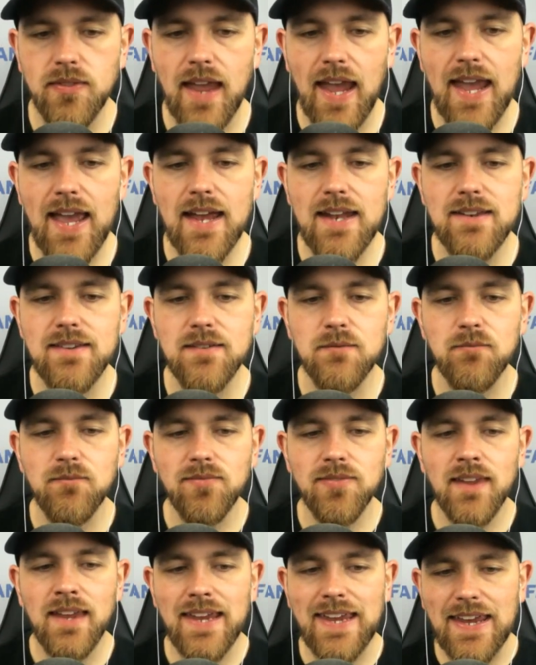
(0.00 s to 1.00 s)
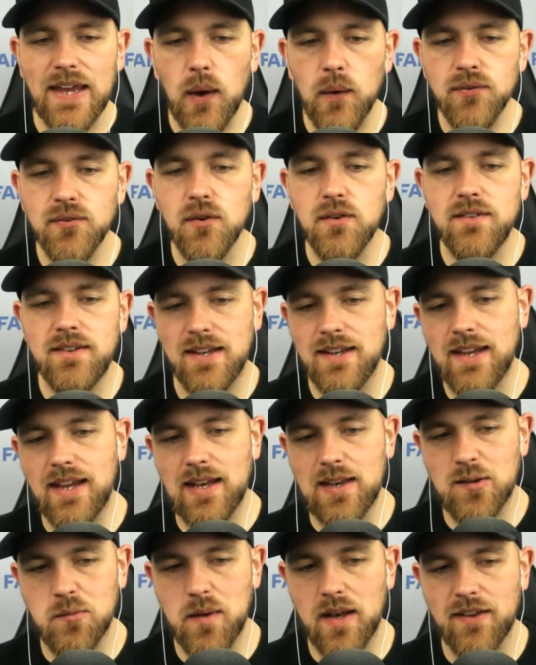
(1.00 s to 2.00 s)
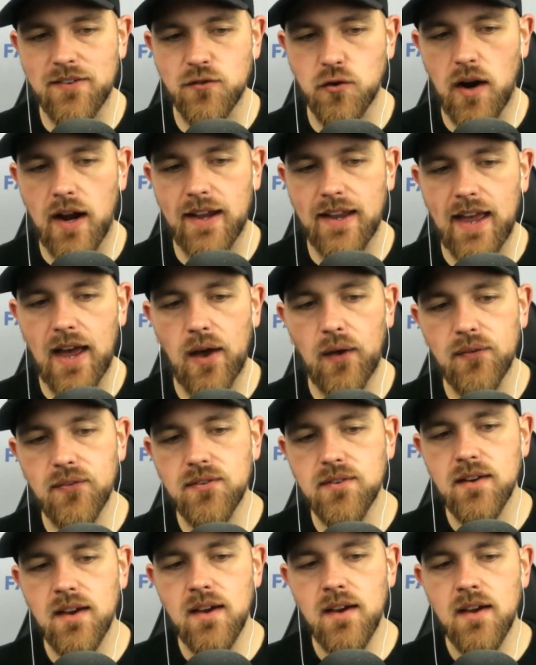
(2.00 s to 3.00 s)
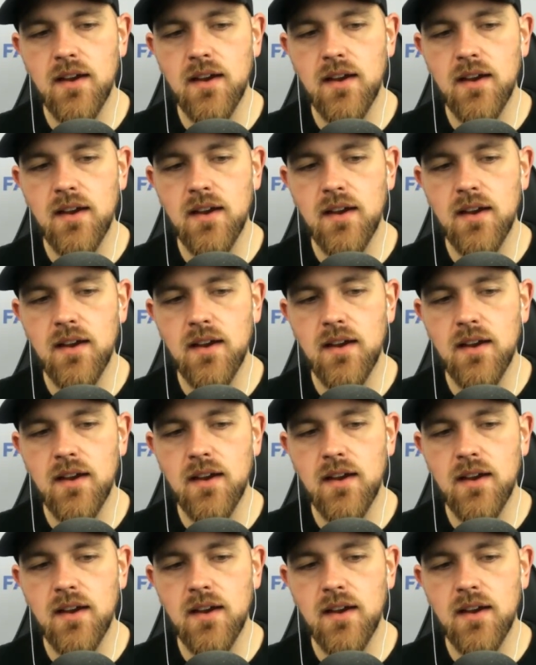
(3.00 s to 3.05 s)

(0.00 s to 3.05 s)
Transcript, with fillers: And he also didn't get as many strikeouts.